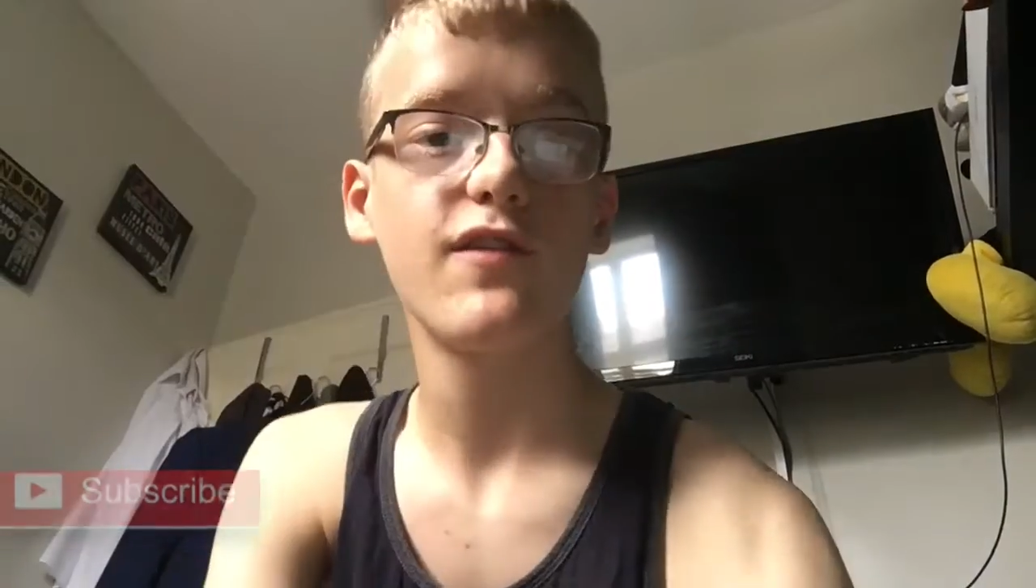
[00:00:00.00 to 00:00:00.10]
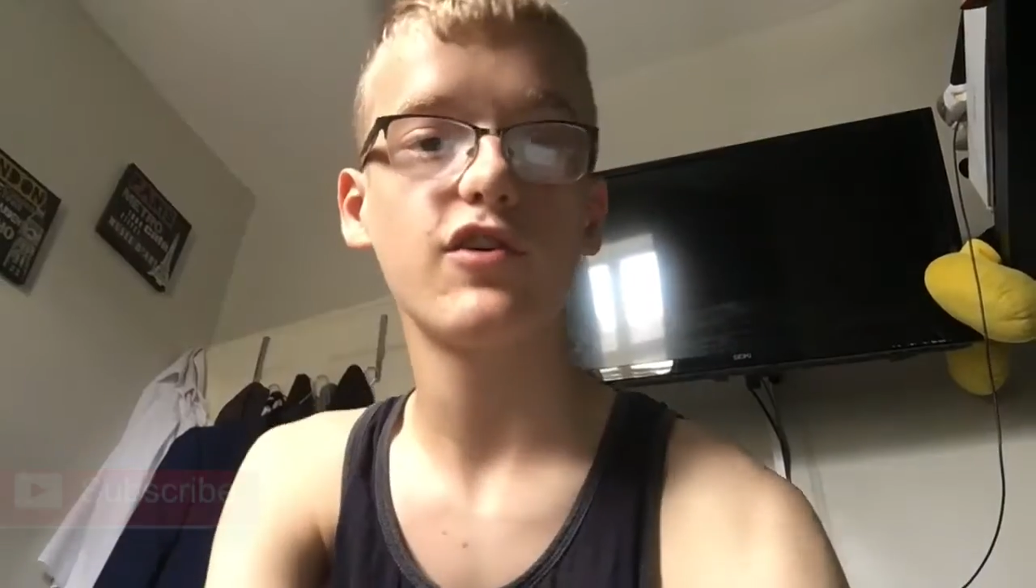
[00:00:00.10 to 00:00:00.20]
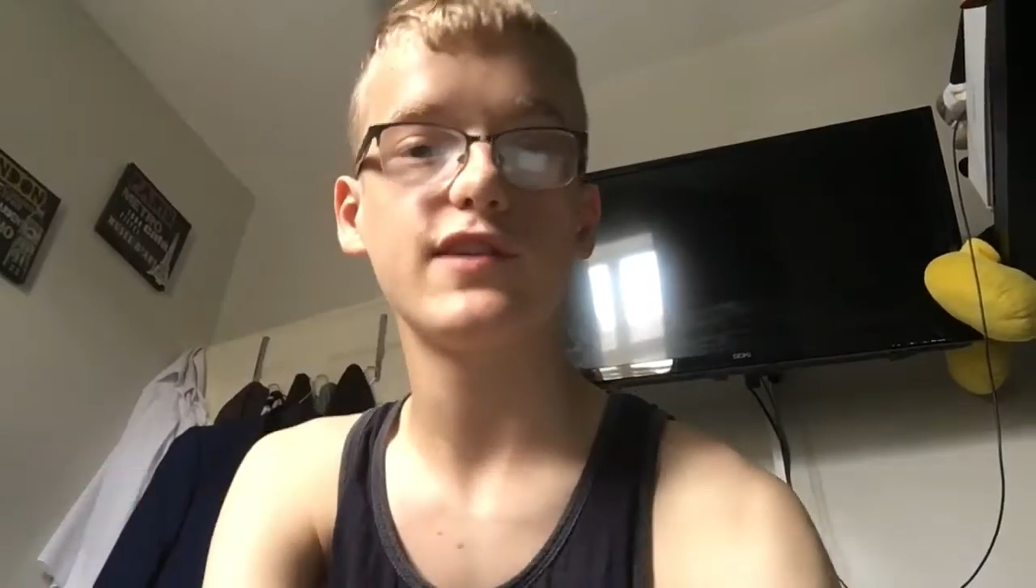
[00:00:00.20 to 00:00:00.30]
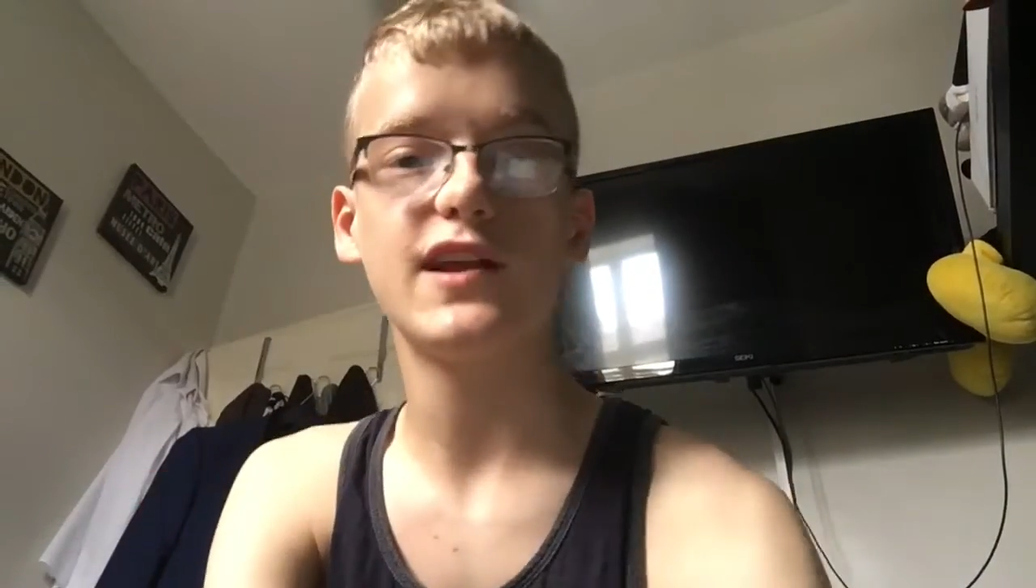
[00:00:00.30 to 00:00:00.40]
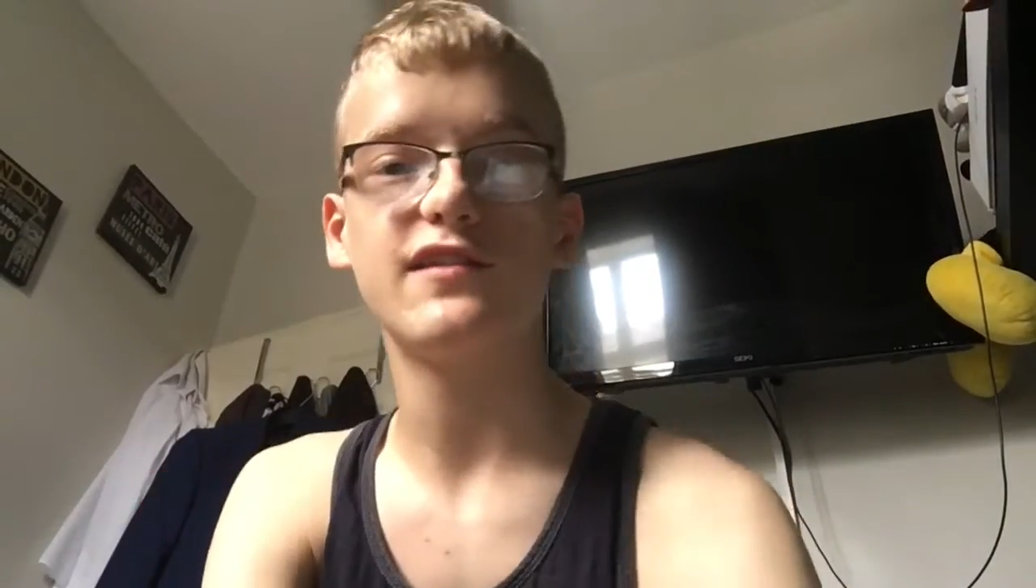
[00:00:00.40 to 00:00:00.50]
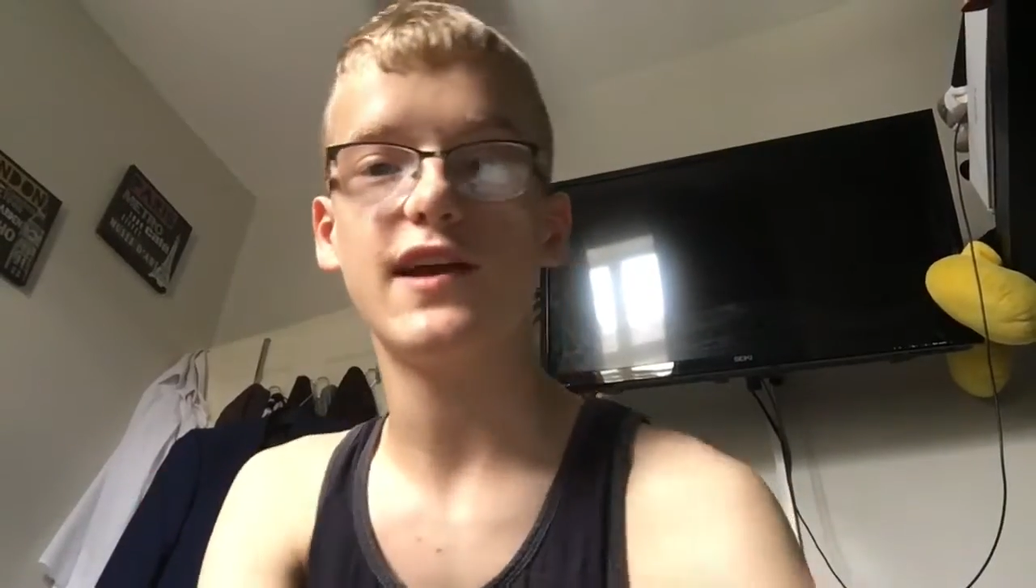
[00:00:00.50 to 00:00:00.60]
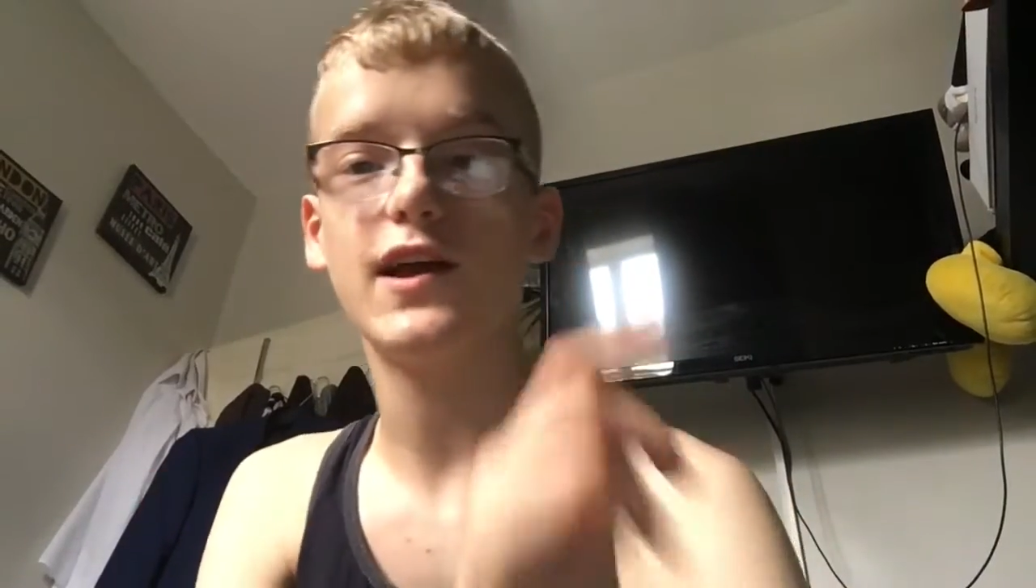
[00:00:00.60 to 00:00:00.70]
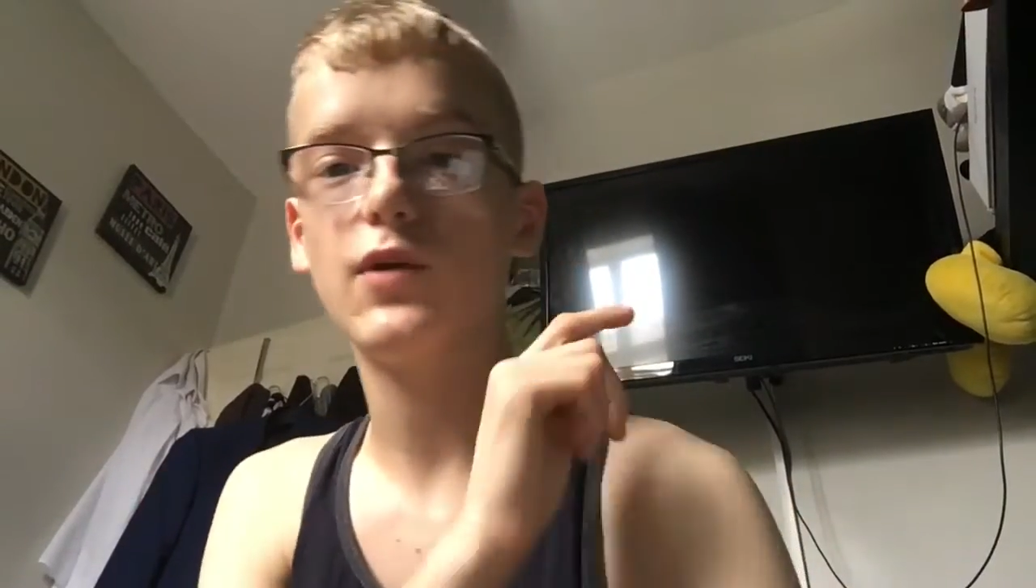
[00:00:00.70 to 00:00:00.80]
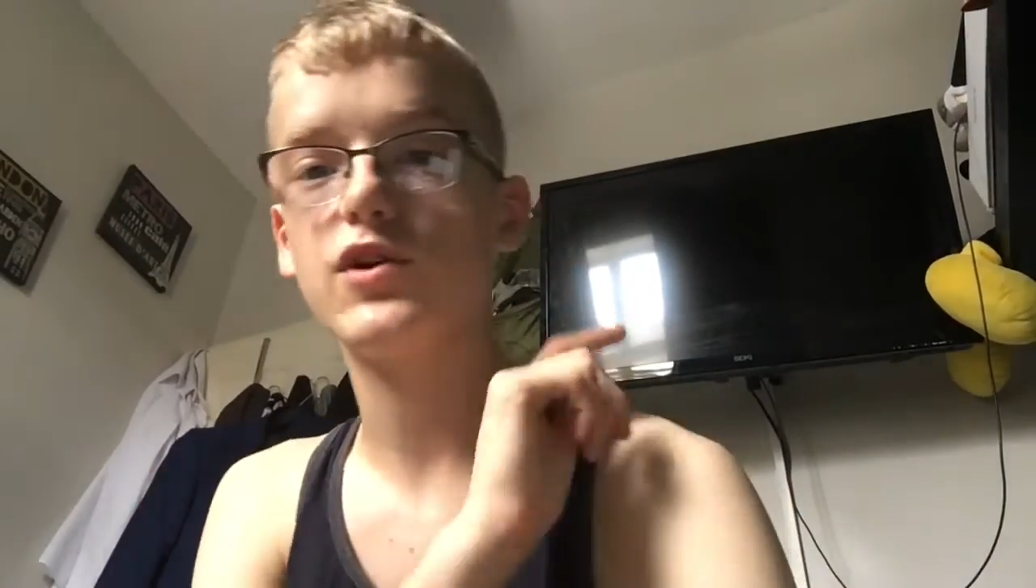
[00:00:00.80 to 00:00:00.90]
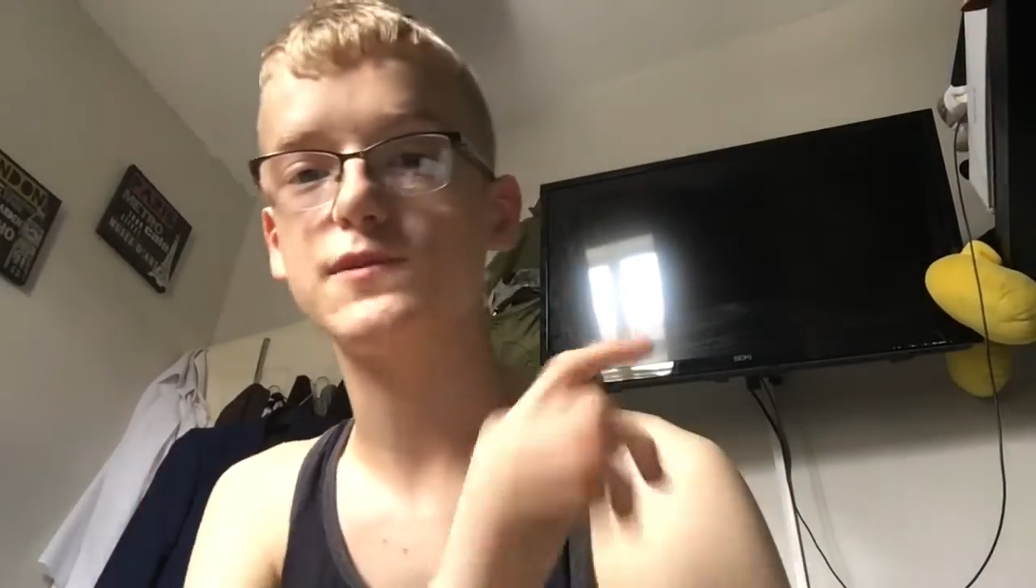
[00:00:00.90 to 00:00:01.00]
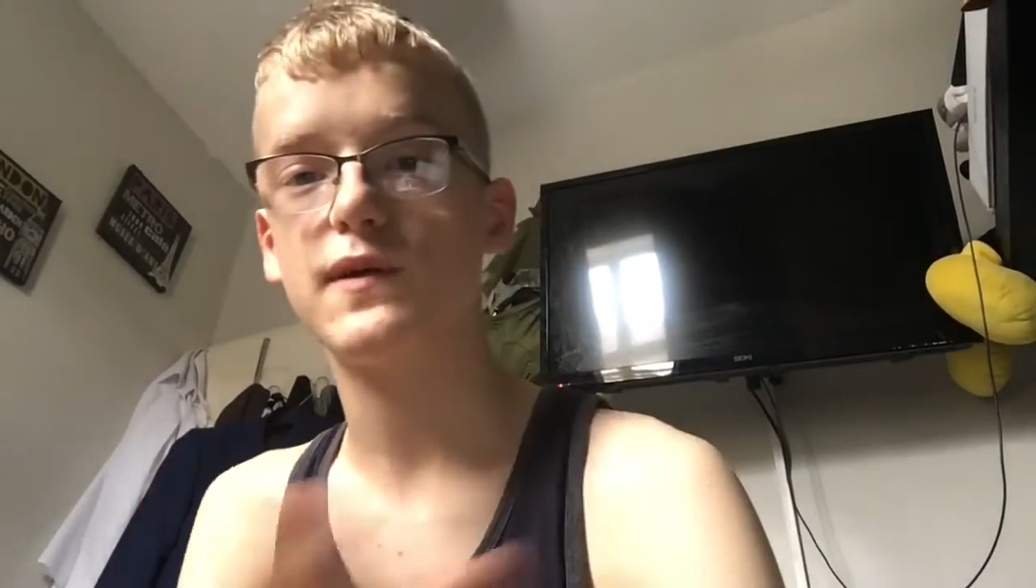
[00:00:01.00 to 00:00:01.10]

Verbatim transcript: Having a good day today. I'm going to watch